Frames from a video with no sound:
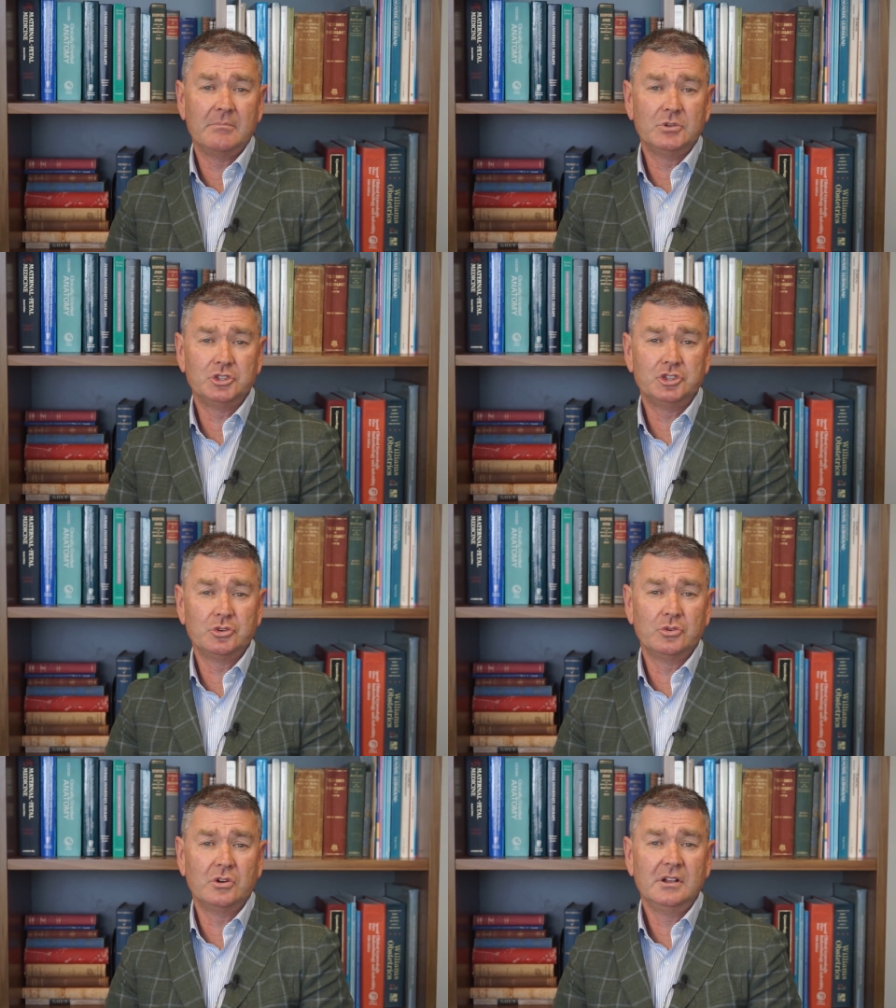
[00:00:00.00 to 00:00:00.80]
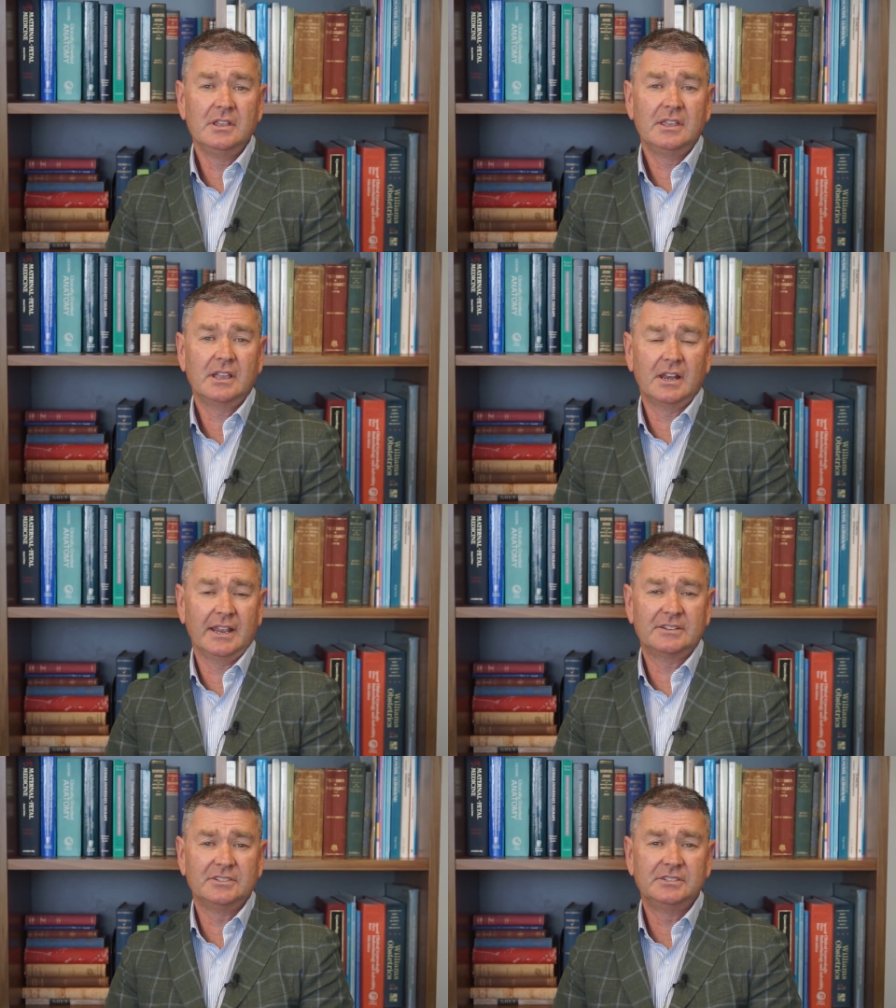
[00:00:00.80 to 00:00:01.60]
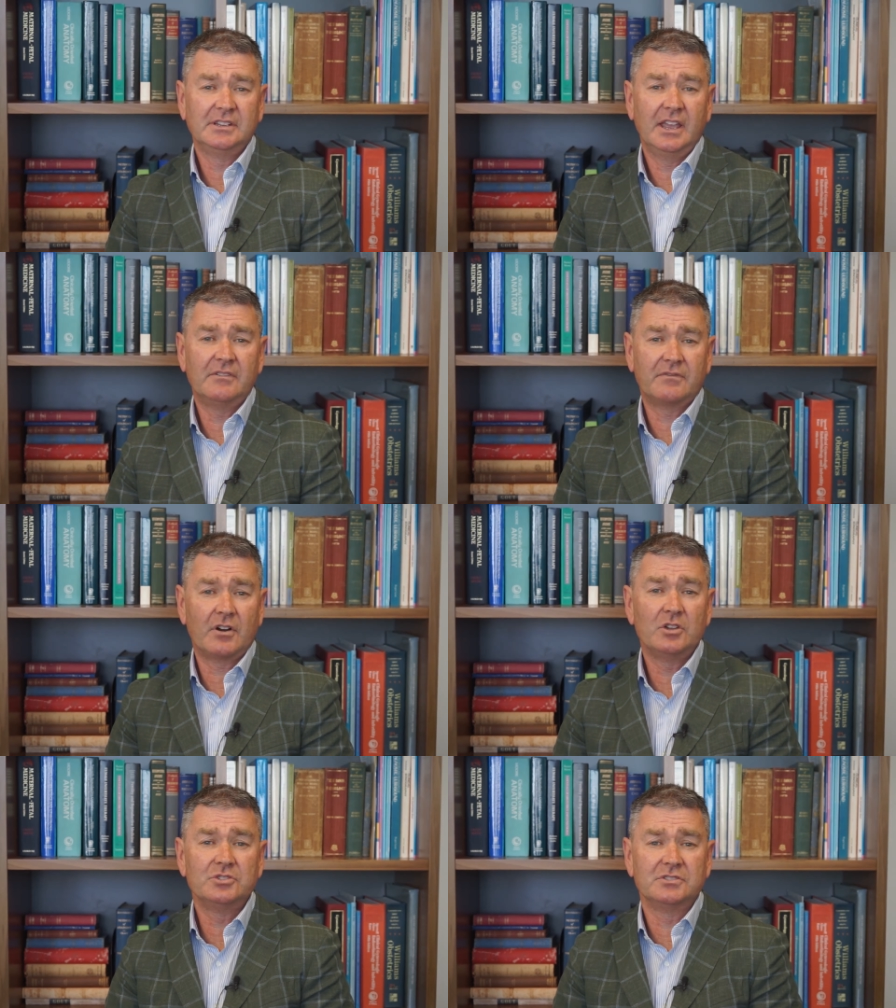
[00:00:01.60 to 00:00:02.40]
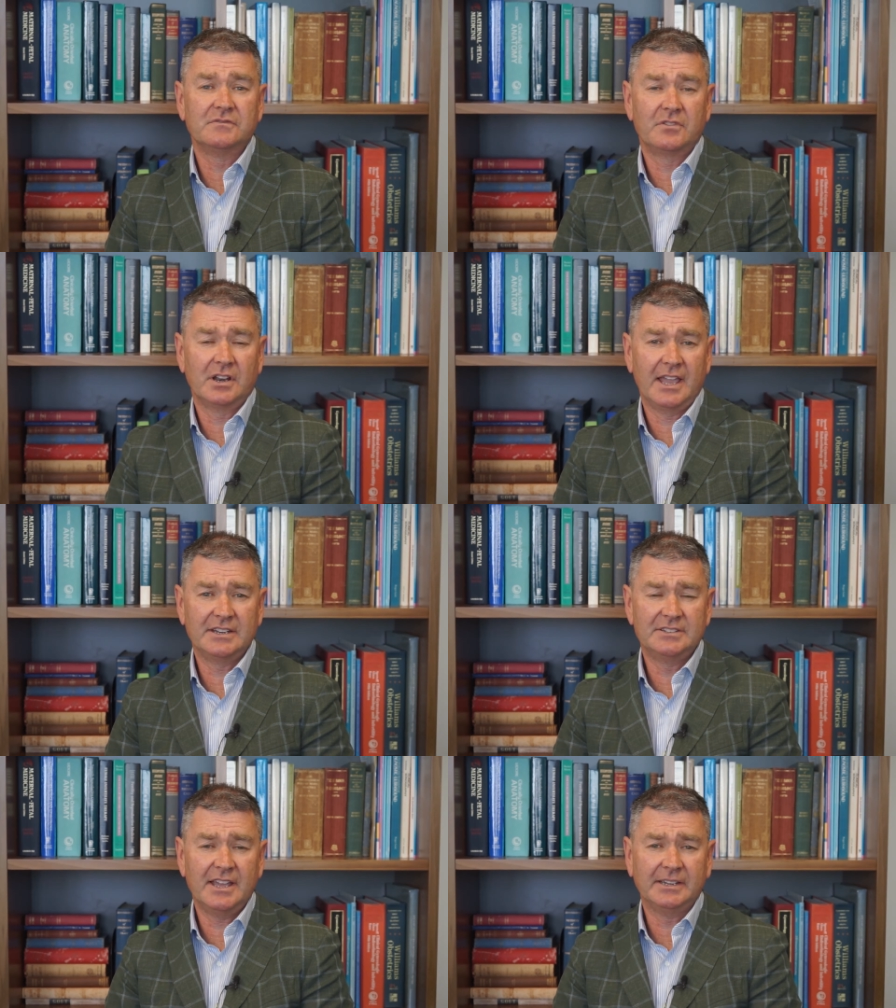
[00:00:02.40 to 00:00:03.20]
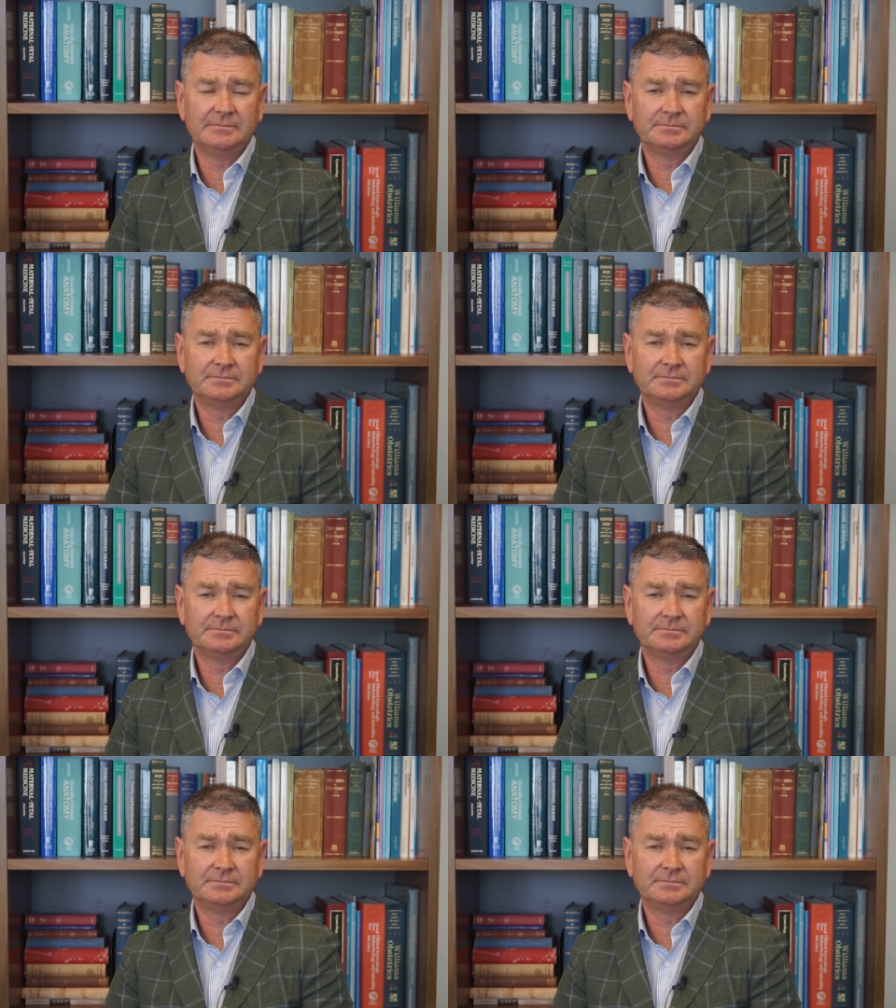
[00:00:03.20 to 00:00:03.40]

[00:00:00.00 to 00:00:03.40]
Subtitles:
mature, collected and frozen for a later date.